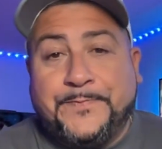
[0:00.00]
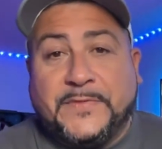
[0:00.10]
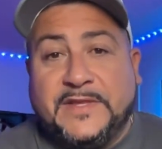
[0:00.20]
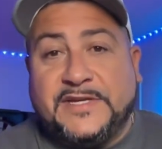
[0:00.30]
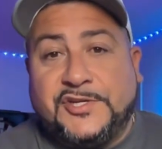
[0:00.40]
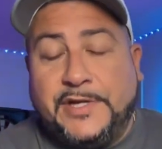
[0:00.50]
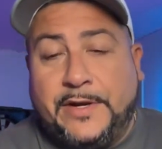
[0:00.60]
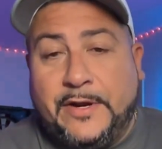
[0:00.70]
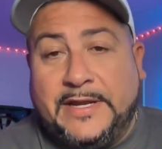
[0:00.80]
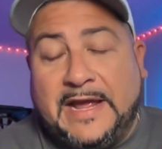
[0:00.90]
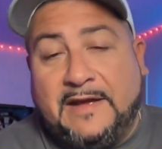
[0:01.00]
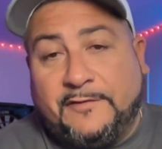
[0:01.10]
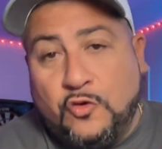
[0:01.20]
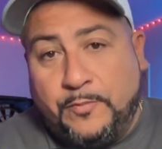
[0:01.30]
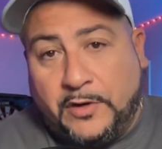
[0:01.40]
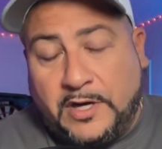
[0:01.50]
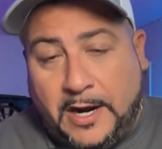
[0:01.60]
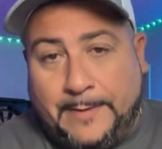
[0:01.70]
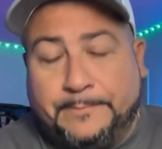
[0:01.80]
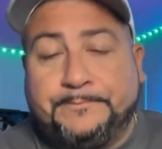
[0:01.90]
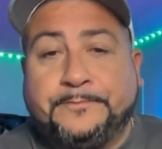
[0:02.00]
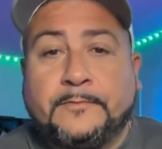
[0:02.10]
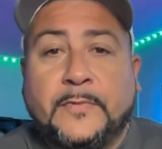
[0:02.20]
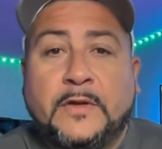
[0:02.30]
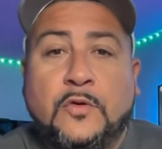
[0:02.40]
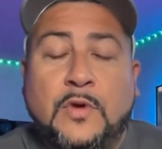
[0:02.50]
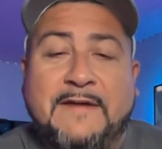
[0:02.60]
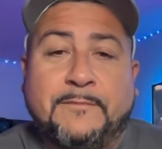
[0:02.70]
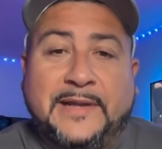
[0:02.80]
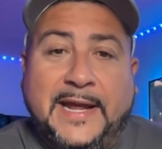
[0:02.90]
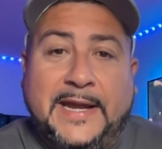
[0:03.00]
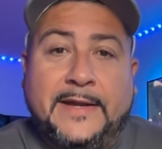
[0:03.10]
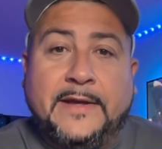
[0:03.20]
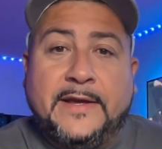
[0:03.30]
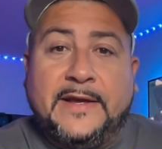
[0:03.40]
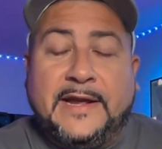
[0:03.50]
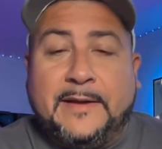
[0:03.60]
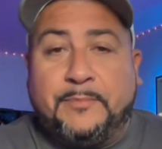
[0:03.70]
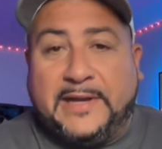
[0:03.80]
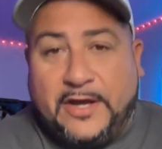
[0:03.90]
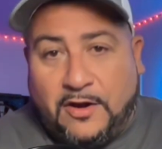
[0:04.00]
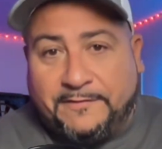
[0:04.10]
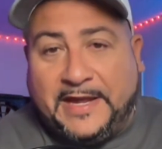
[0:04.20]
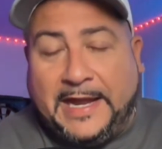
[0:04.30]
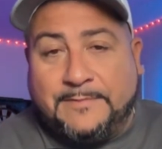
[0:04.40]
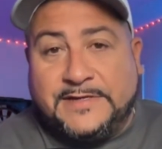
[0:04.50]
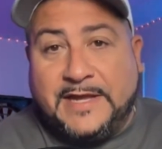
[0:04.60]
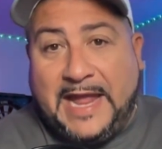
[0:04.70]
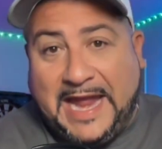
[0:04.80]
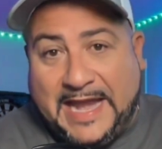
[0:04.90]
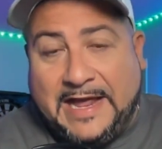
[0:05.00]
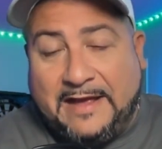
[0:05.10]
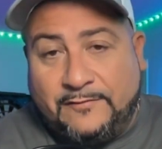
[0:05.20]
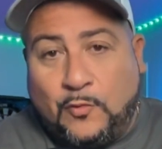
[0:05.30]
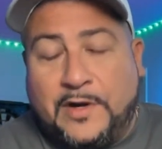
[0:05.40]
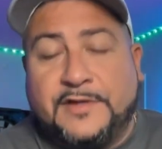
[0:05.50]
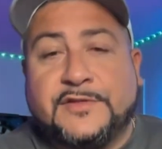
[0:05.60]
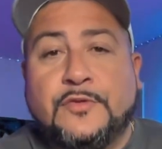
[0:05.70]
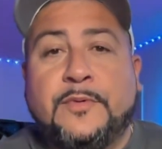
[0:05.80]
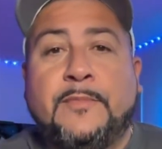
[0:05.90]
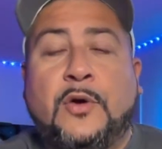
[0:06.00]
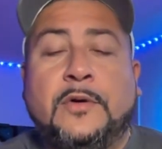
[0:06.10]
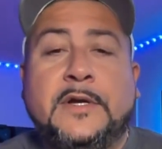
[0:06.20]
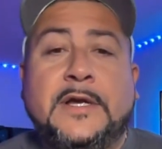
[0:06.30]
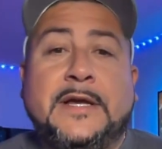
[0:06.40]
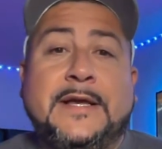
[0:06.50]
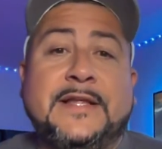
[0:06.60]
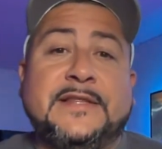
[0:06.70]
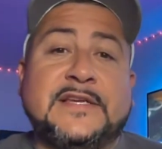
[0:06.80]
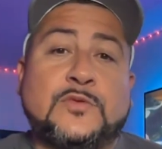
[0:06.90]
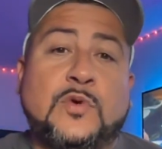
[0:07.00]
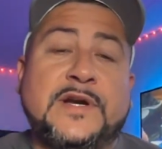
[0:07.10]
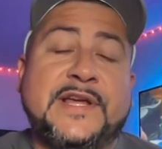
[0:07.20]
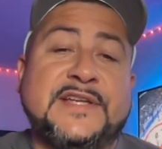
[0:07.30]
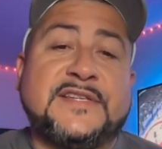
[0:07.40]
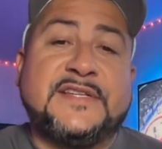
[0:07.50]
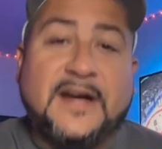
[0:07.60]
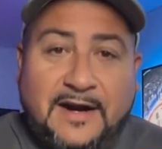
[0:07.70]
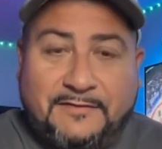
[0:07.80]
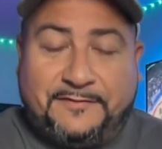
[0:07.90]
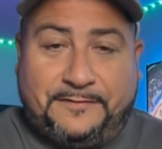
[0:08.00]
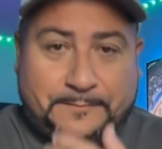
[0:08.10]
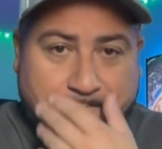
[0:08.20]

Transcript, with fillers: this year, and they have Cooper Kupp, who have played in playoff games and have won a Super Bowl. This one is tough